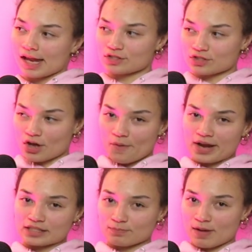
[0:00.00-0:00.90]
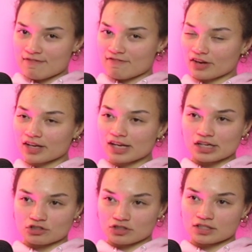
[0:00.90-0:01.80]
And so it's been very
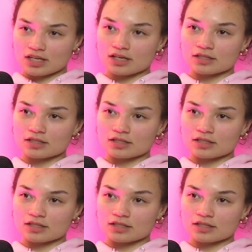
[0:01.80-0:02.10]
interesting